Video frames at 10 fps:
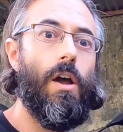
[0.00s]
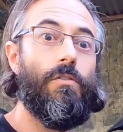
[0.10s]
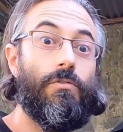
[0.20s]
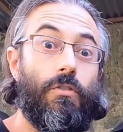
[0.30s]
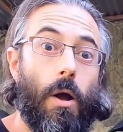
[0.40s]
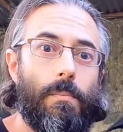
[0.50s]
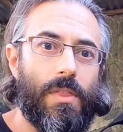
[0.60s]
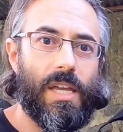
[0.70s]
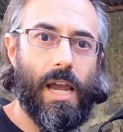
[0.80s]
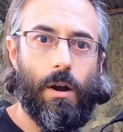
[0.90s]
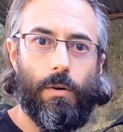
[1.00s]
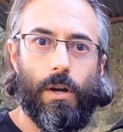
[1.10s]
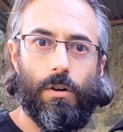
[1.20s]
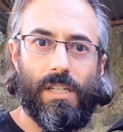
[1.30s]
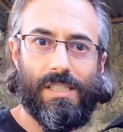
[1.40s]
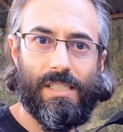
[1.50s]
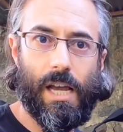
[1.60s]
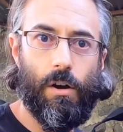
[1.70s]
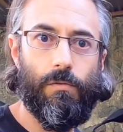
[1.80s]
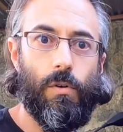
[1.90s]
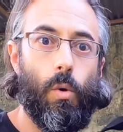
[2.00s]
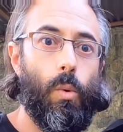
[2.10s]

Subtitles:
from the carrier itself,